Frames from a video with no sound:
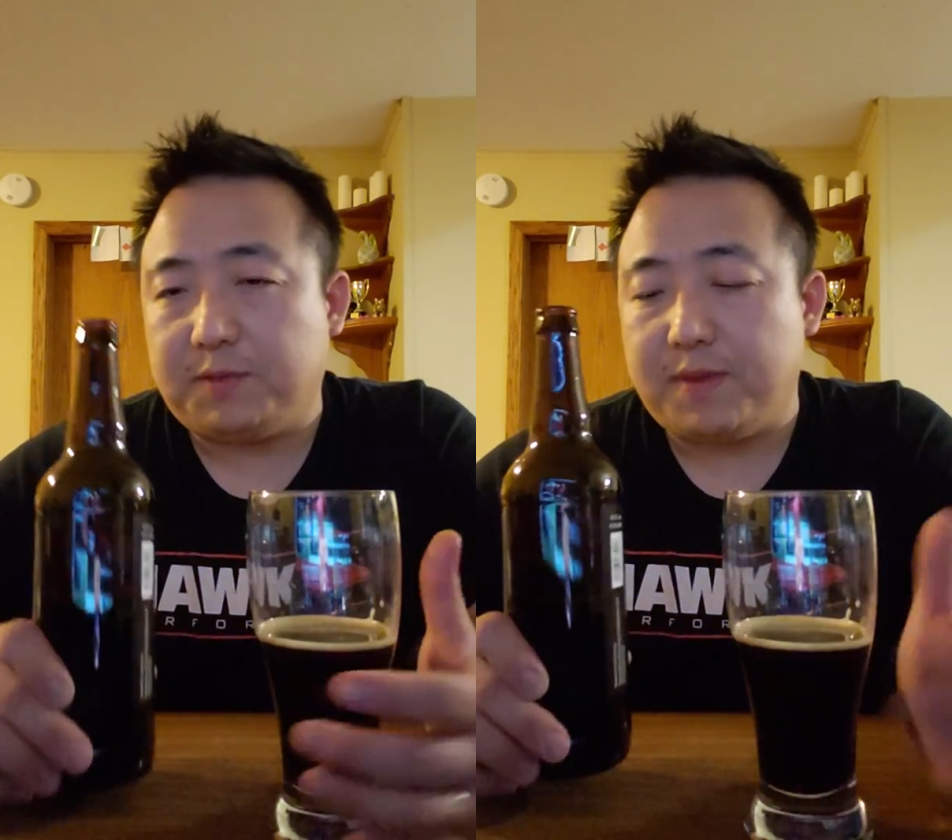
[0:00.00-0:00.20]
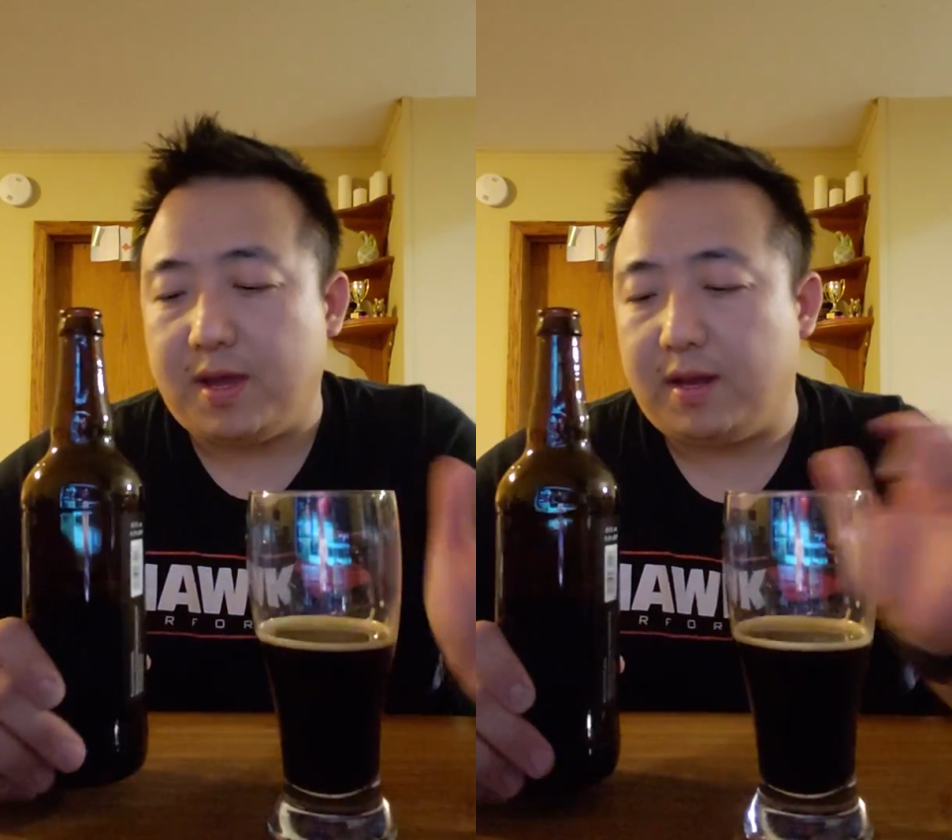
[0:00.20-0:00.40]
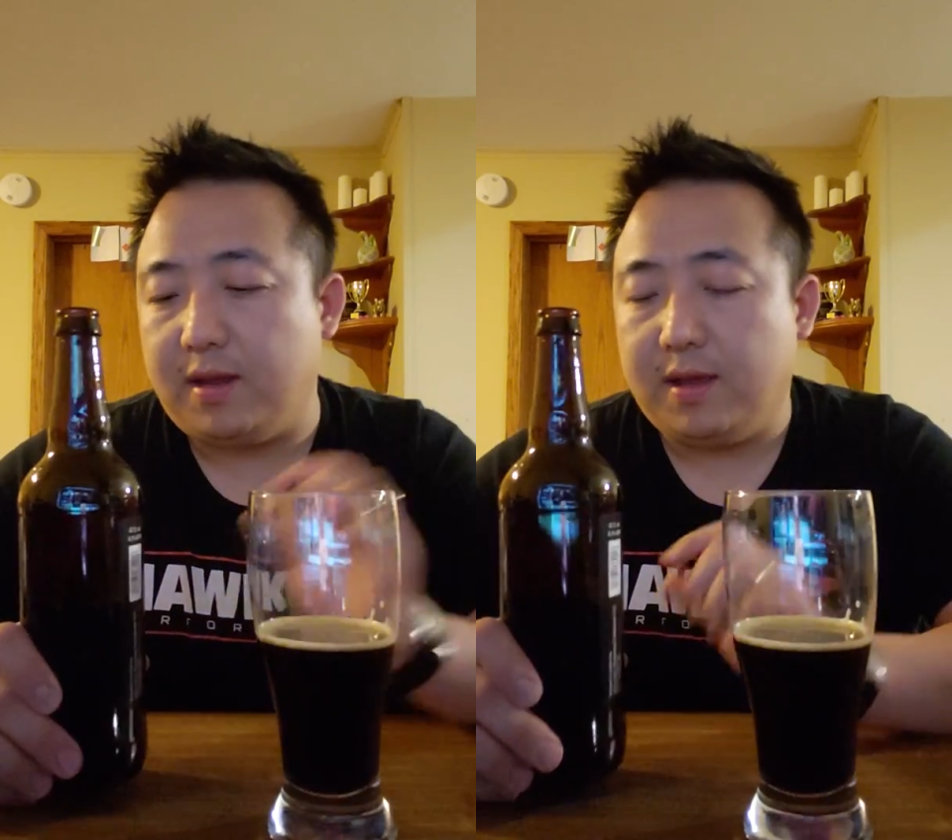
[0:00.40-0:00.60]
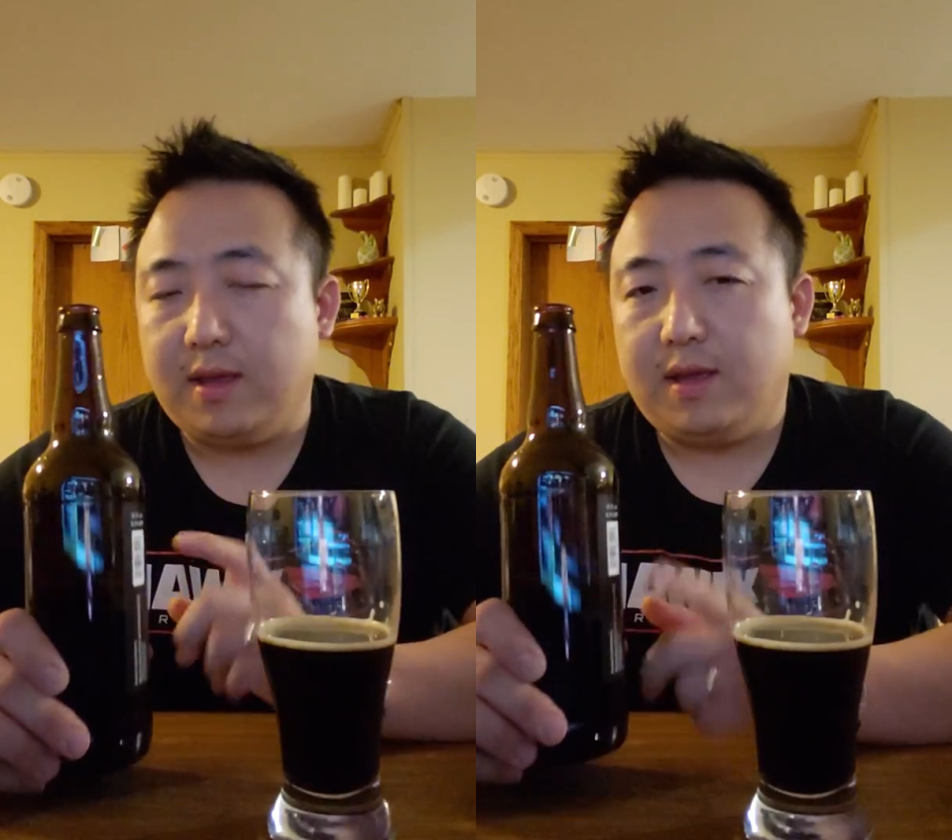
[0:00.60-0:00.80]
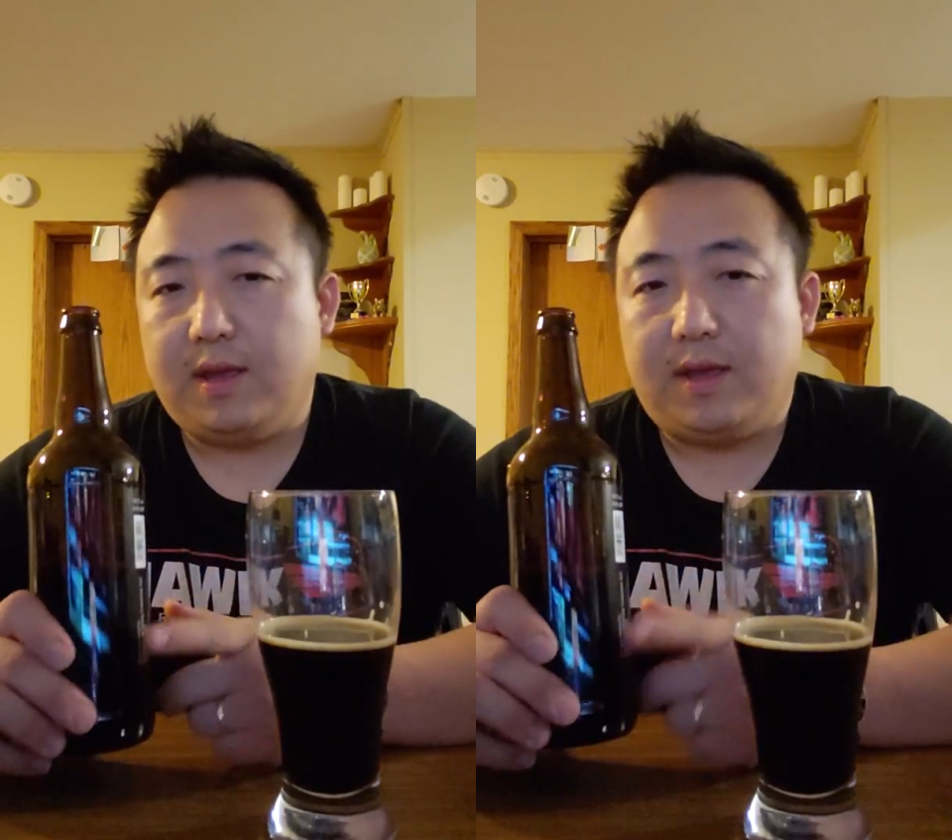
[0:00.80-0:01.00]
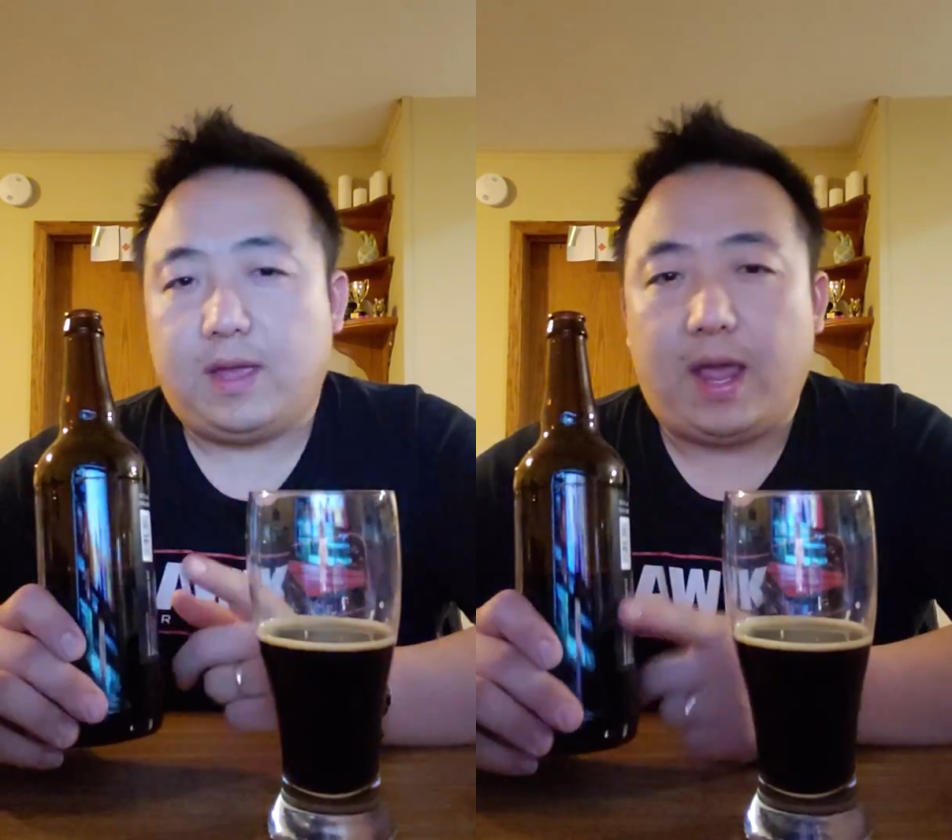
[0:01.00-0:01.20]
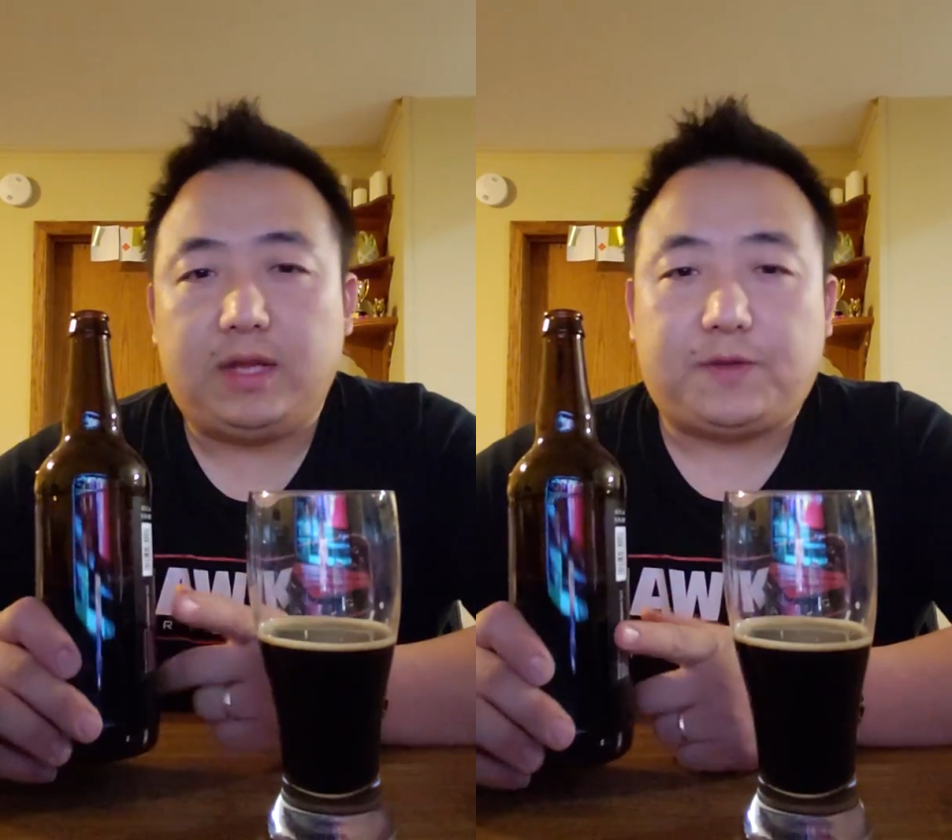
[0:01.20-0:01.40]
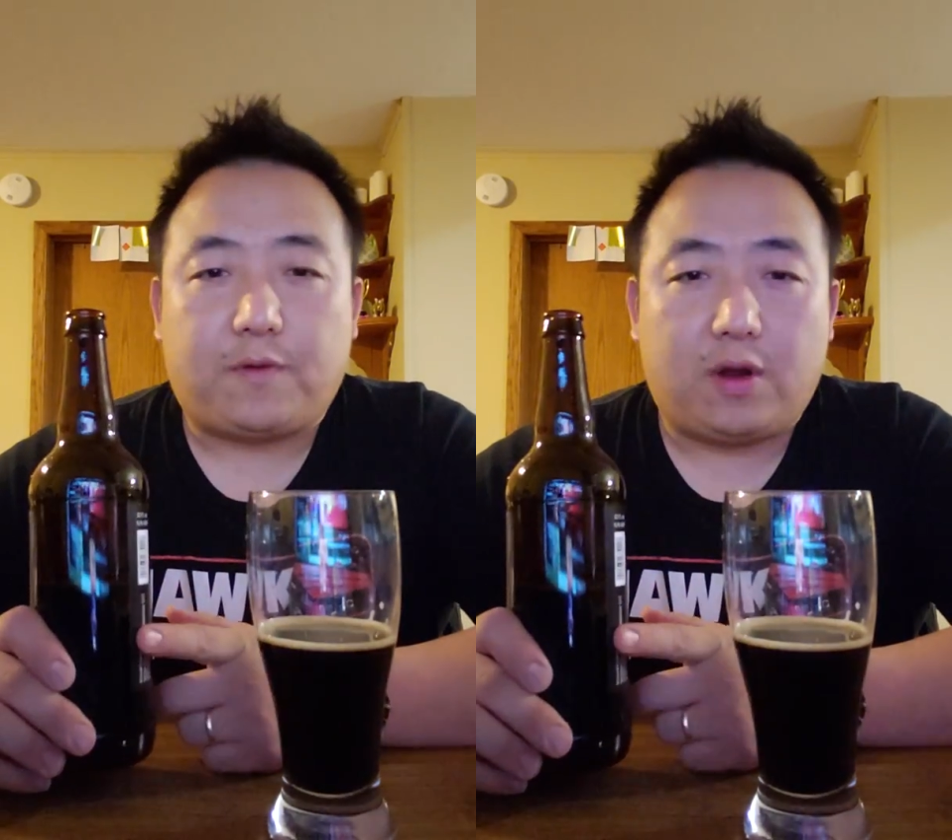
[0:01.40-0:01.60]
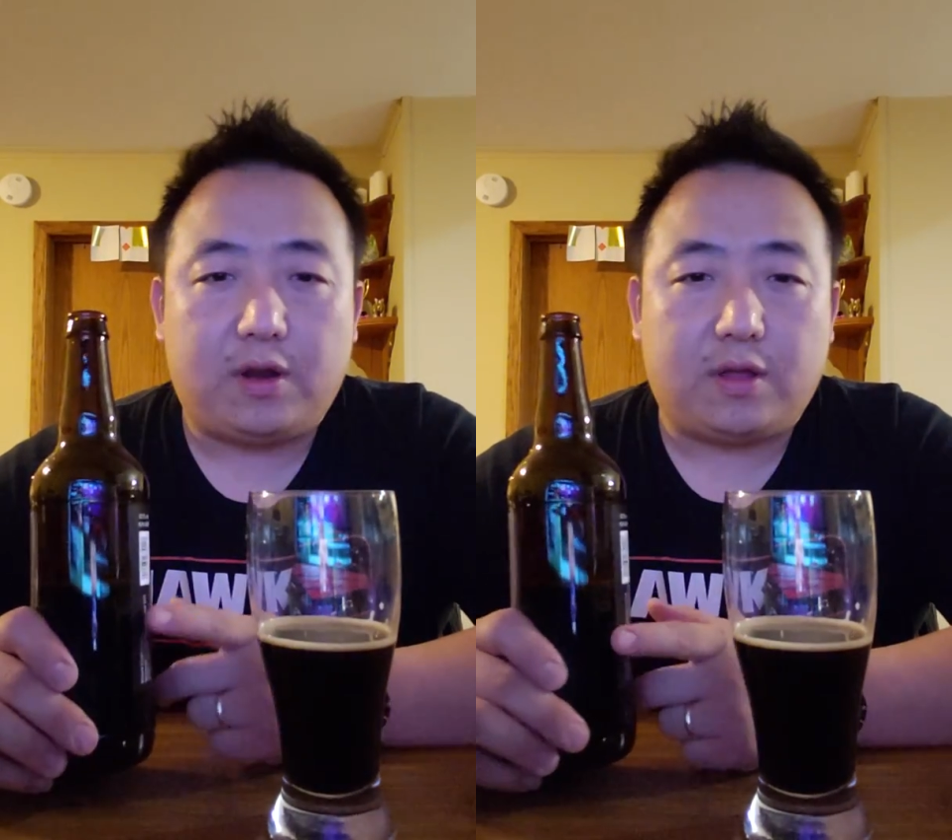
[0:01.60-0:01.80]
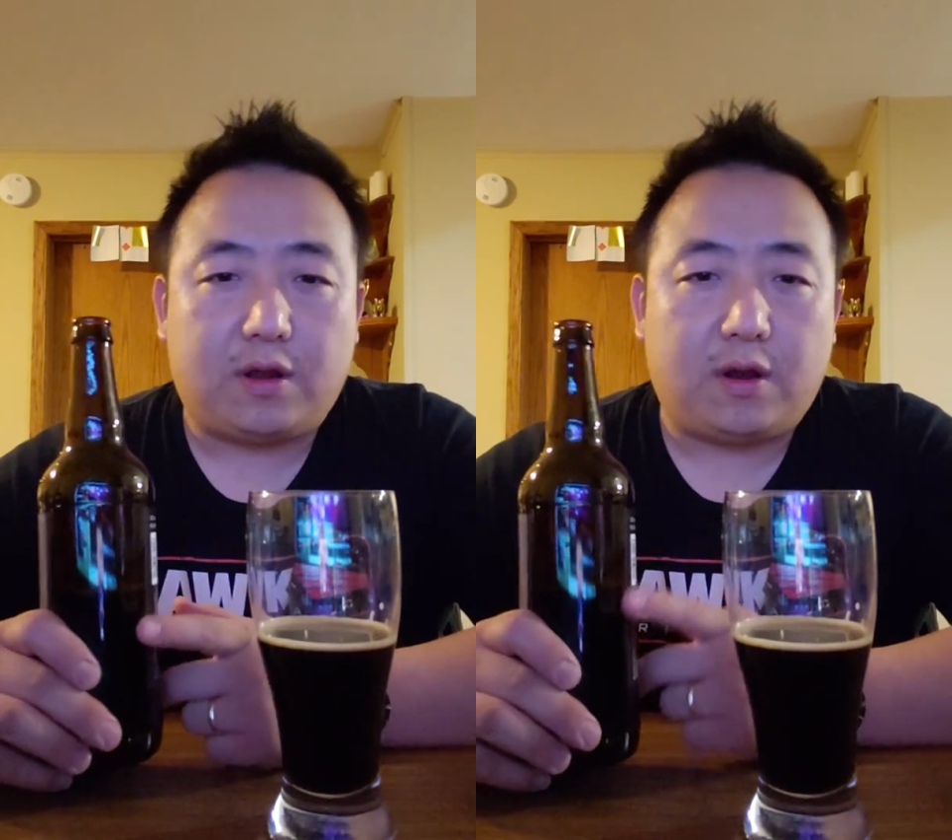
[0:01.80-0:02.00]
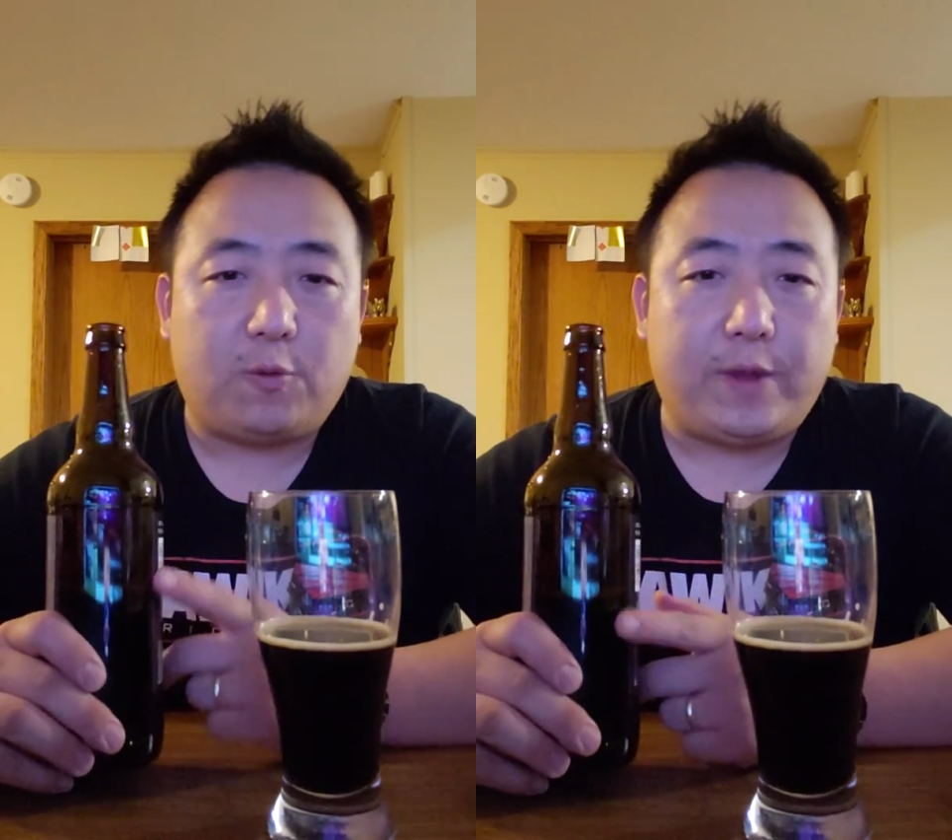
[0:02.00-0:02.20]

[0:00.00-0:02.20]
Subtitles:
been aged for another